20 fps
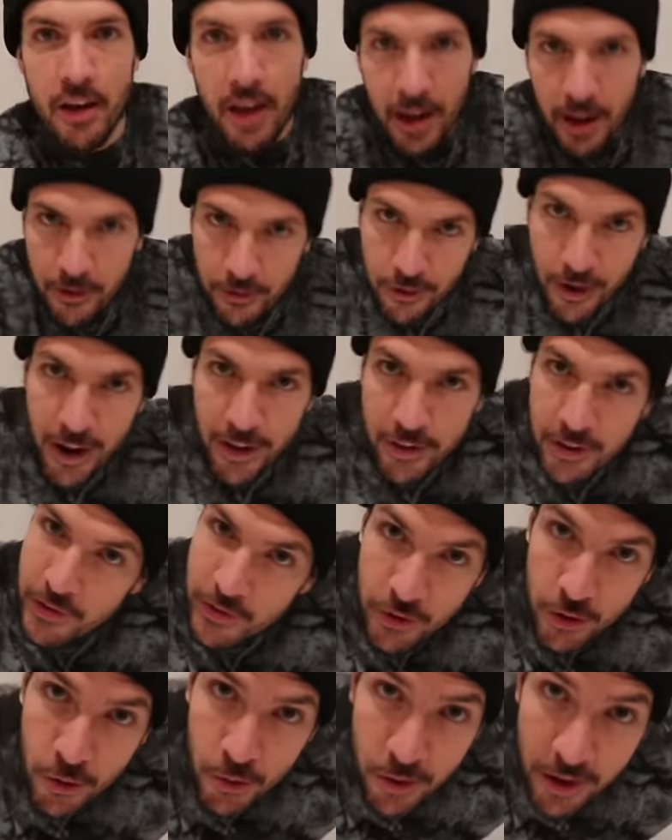Dave
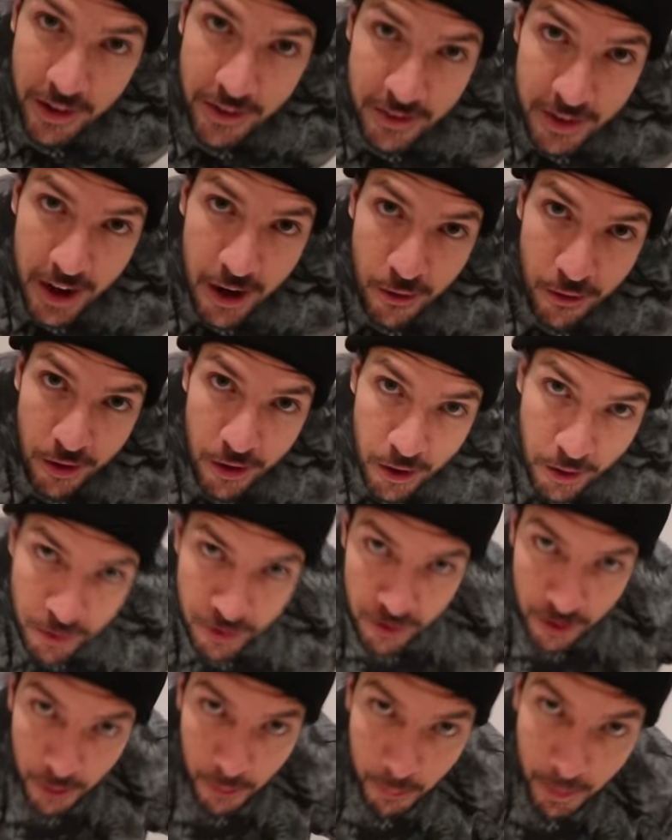Radley Zoo is now
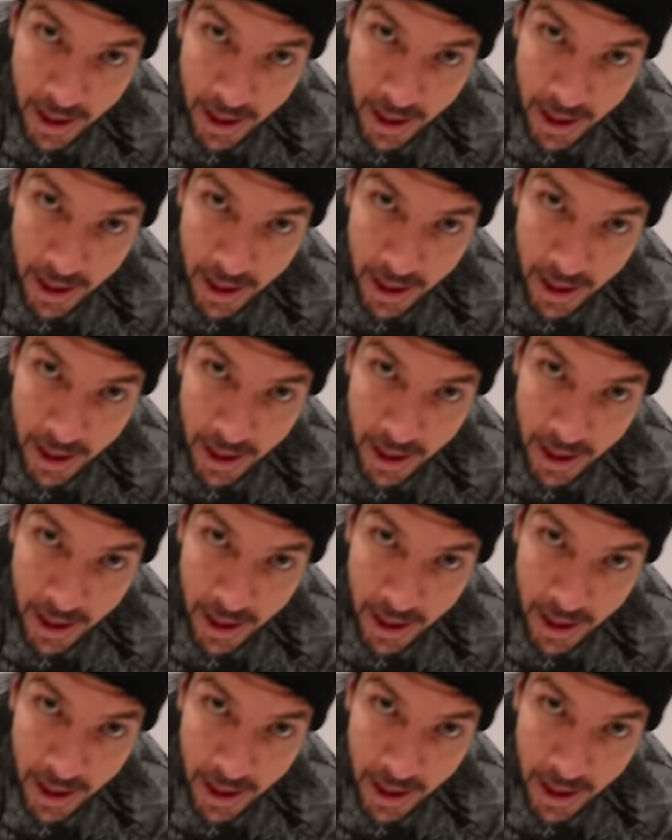closed.